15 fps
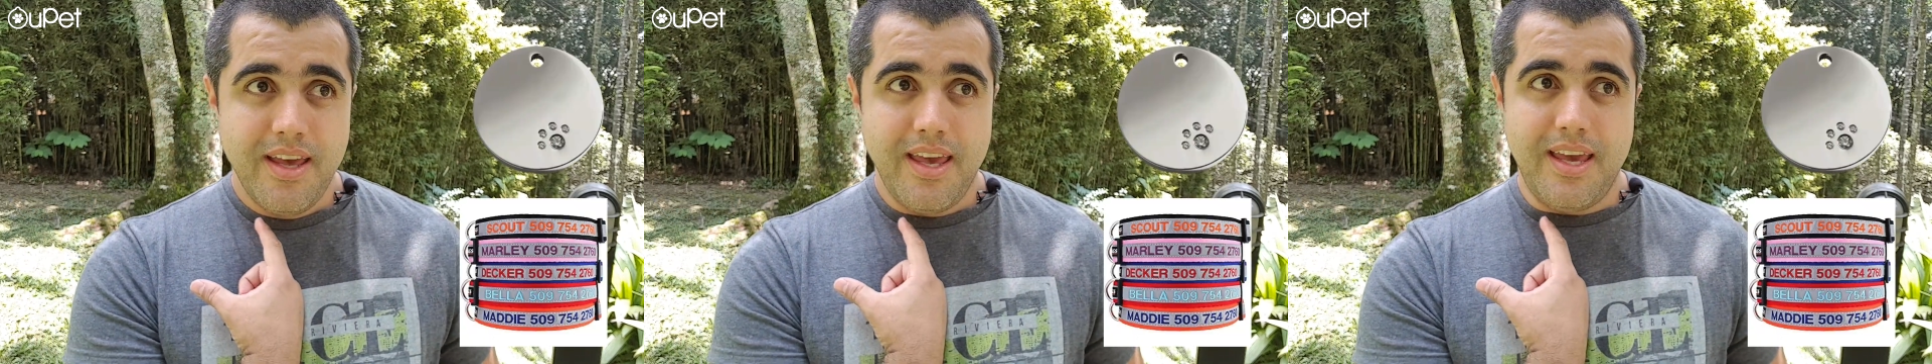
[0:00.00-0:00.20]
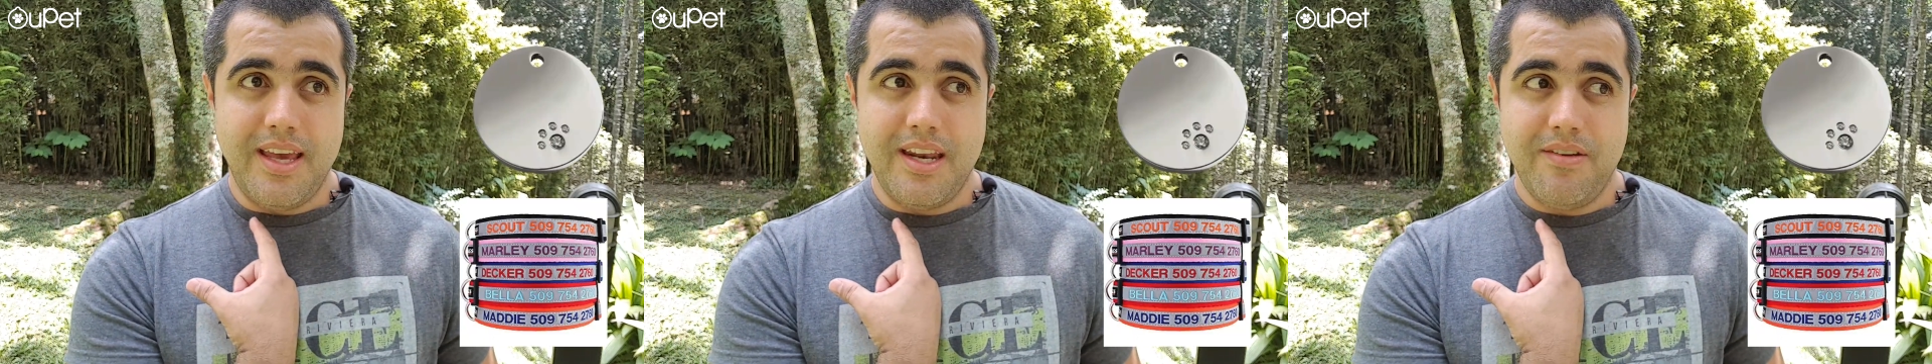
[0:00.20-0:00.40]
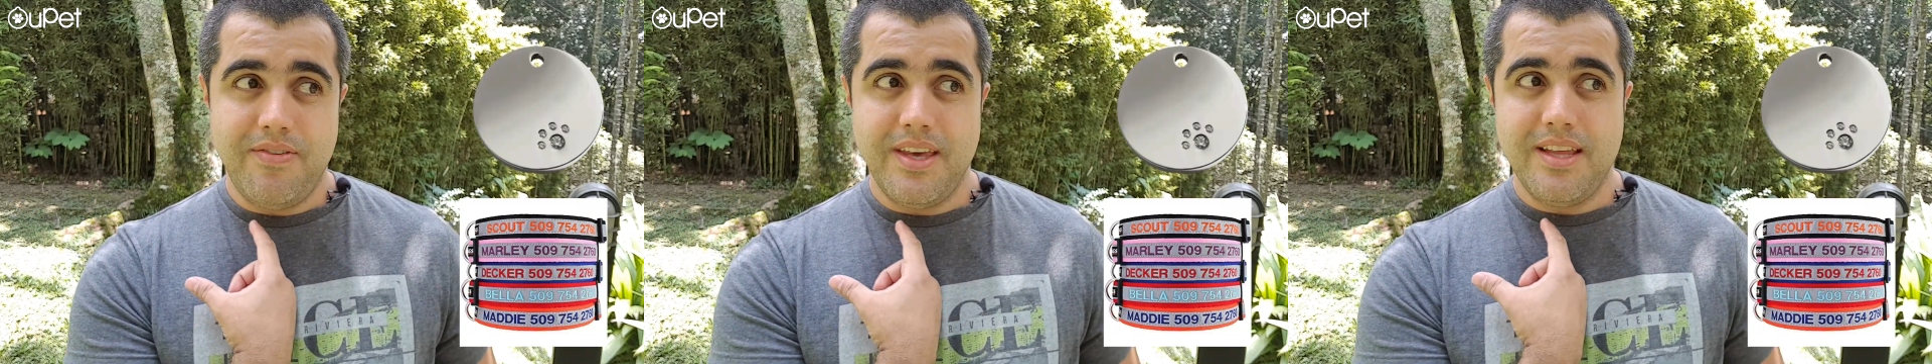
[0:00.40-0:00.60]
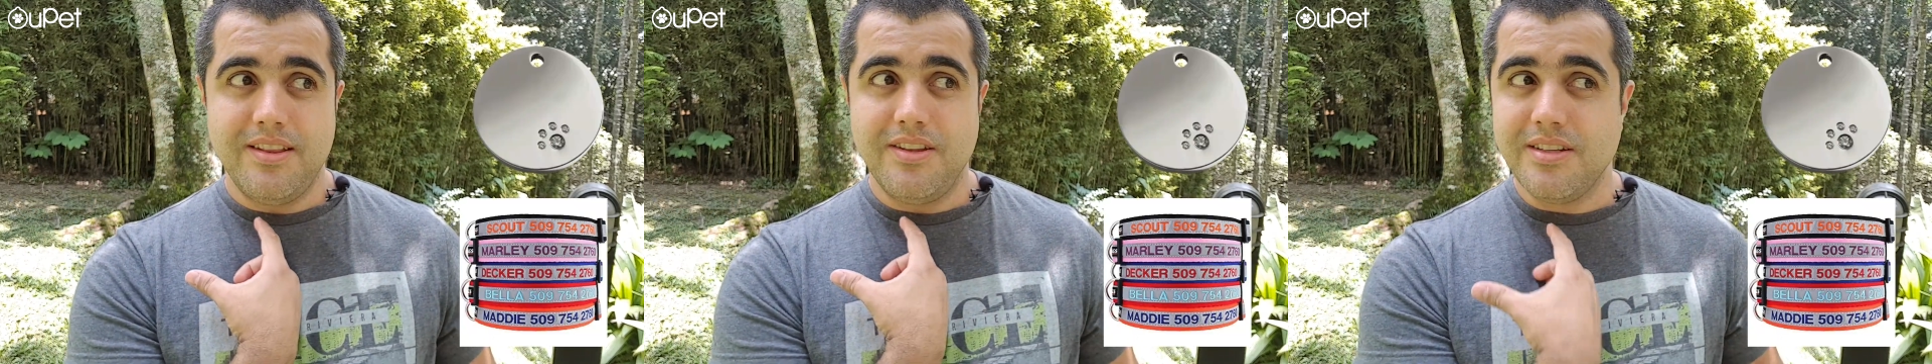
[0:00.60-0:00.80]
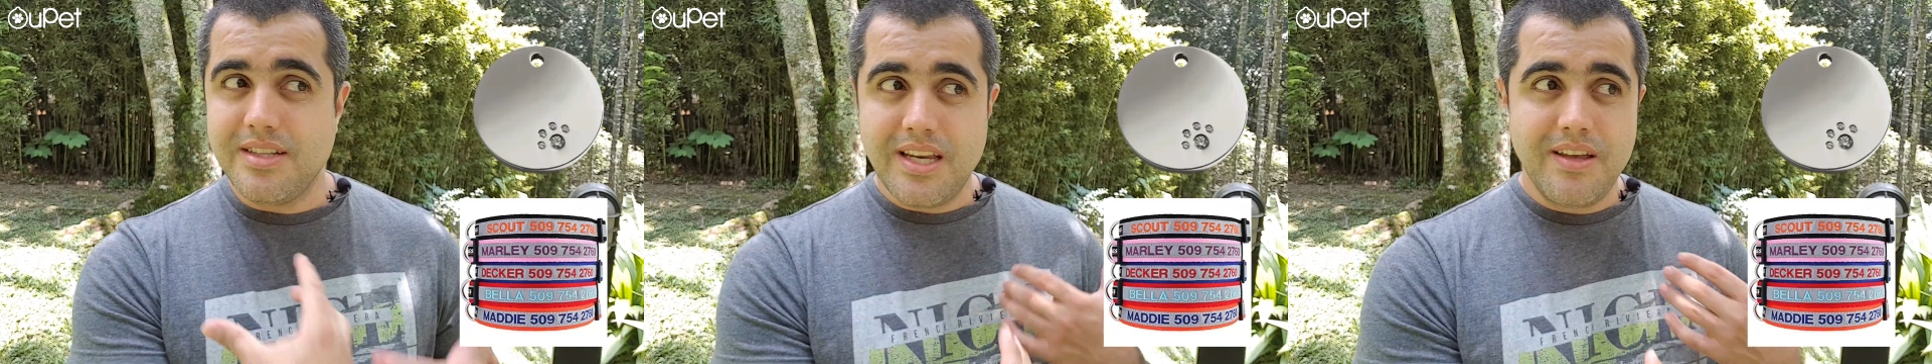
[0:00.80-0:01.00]
And if he
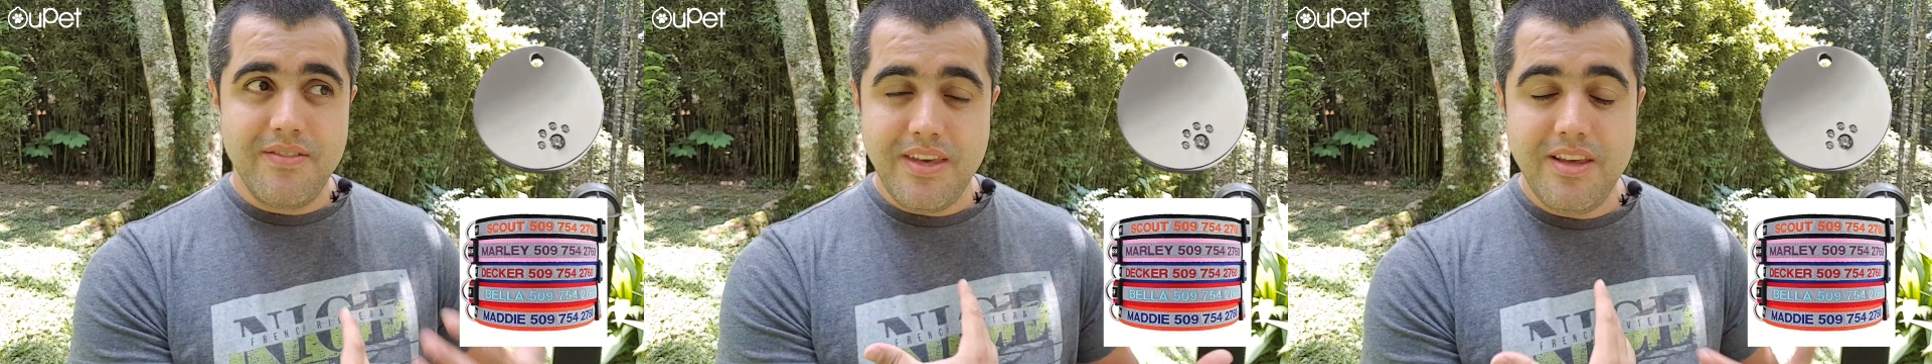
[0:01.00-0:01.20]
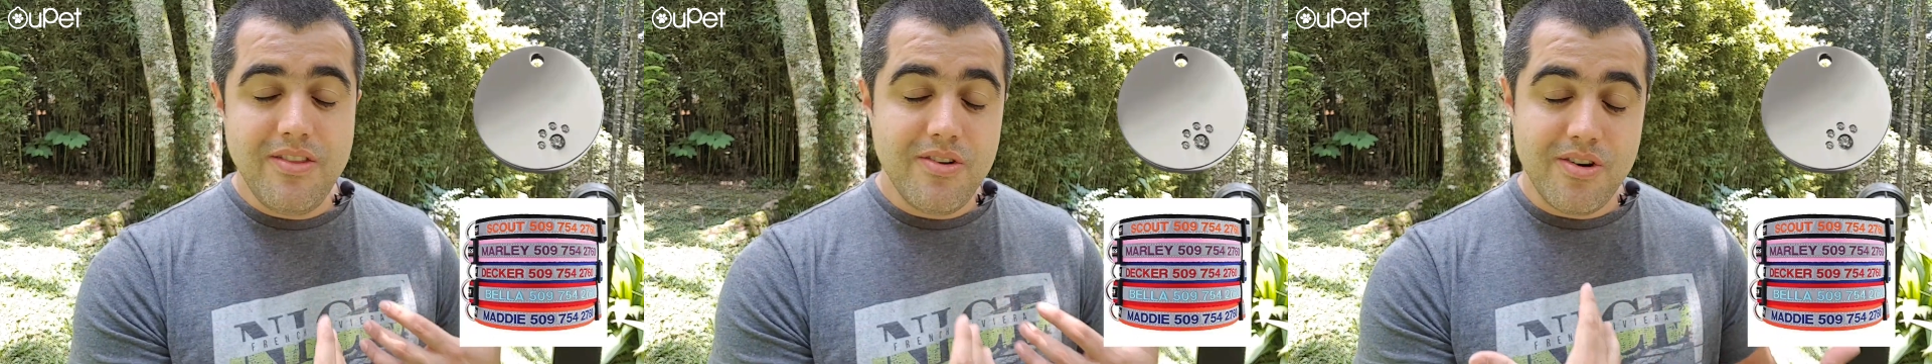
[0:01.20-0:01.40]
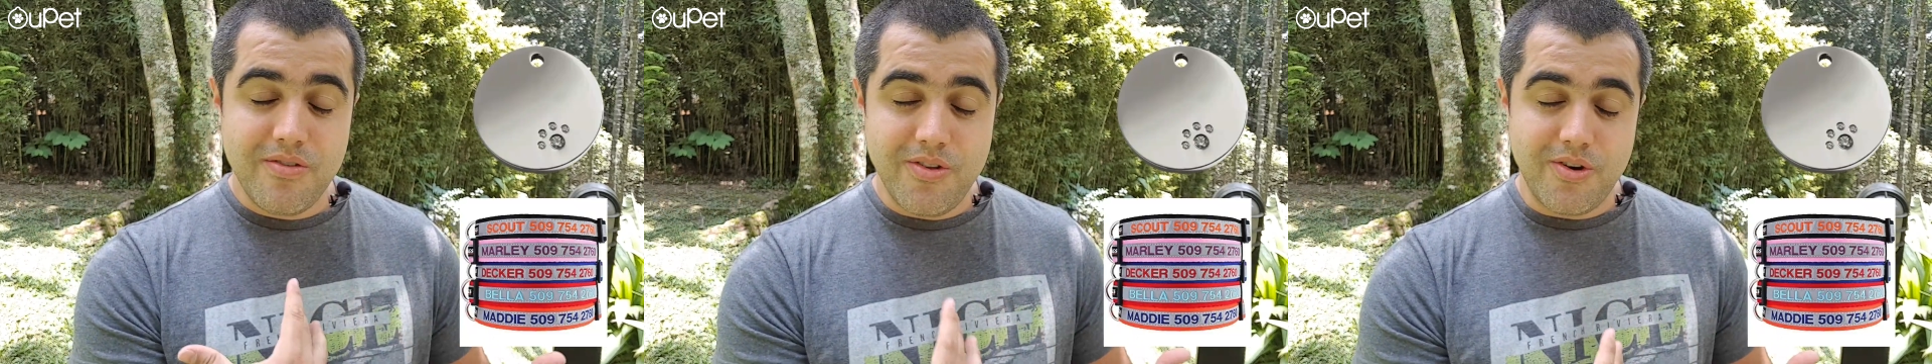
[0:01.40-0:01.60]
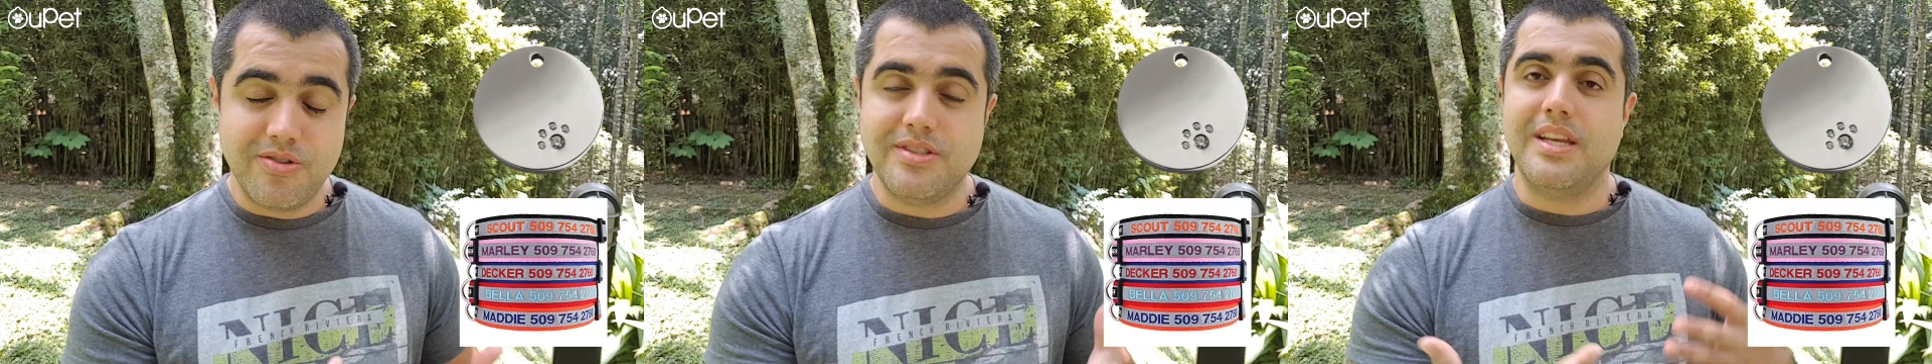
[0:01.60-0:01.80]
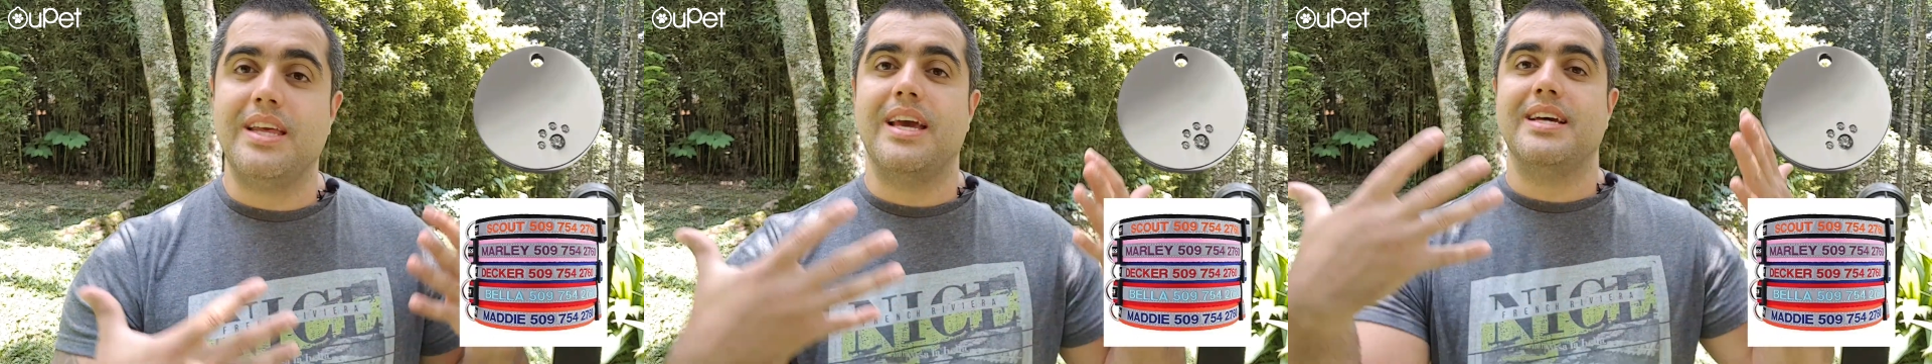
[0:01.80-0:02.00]
doesn't have either of
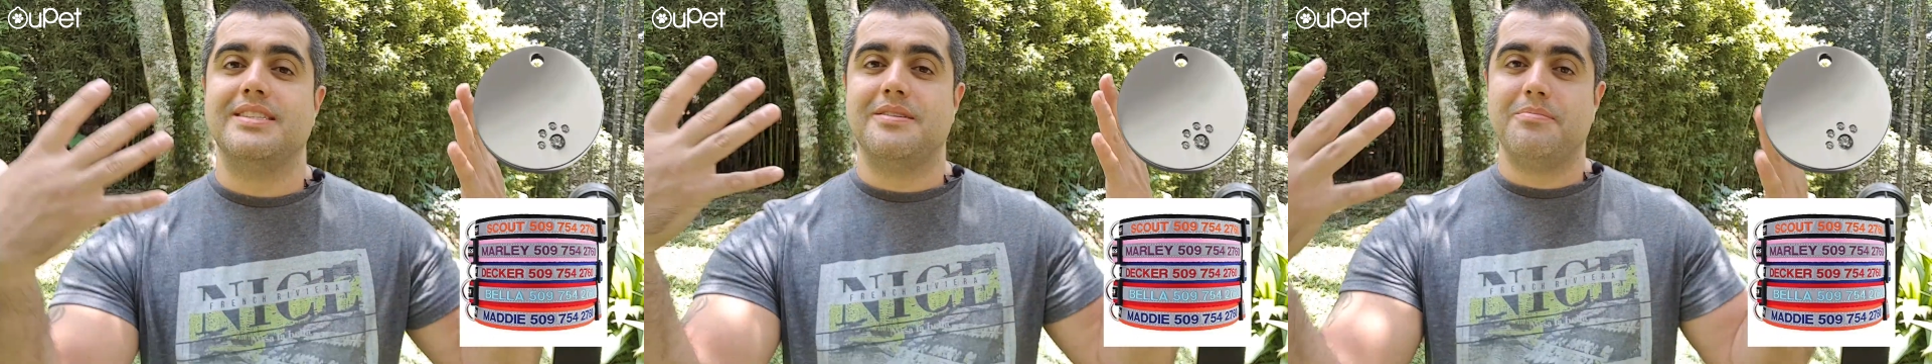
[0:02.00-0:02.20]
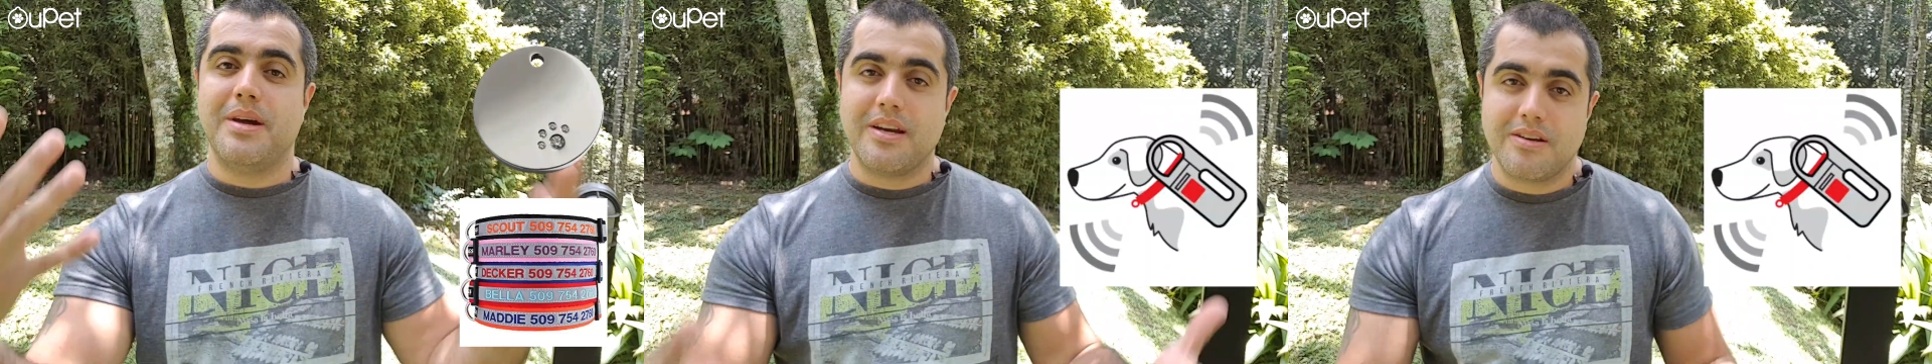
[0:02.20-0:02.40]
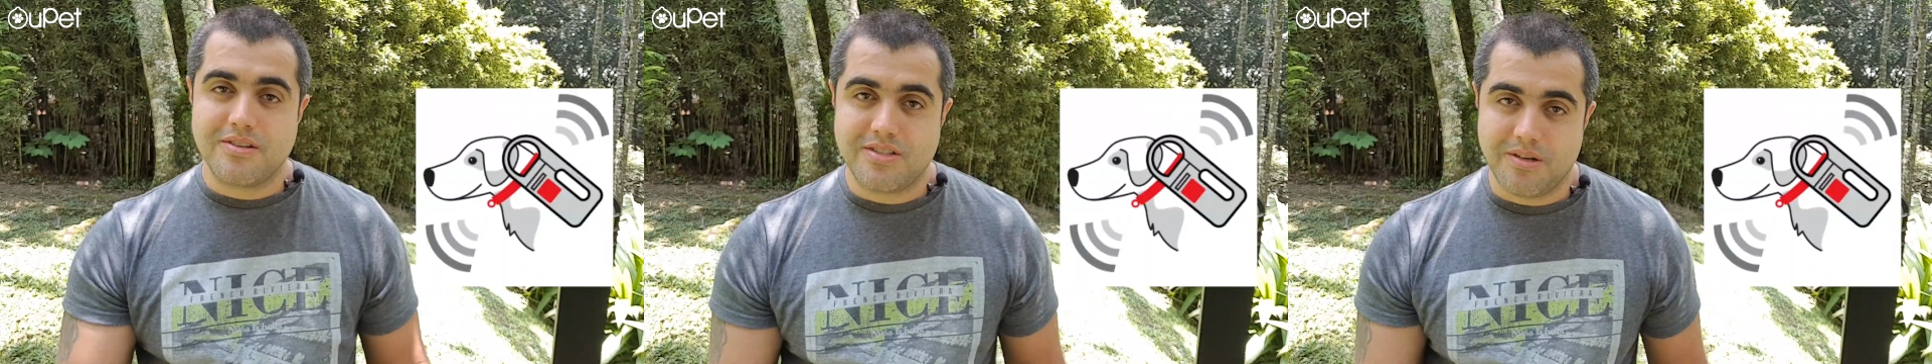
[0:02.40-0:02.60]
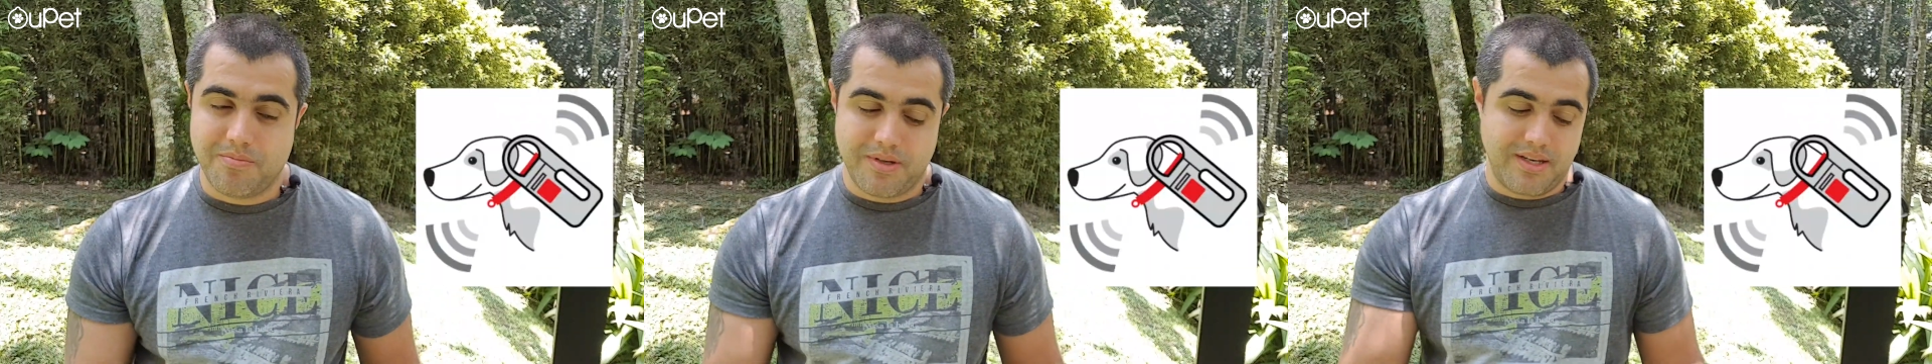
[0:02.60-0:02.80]
those, then he has the microchip.